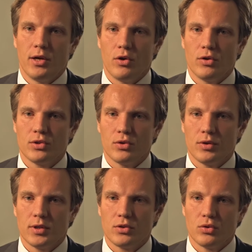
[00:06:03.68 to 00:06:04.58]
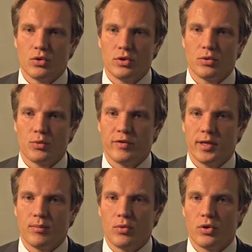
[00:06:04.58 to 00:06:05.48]
and also to
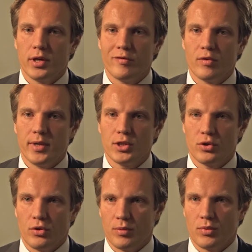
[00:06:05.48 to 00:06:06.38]
provide more information on the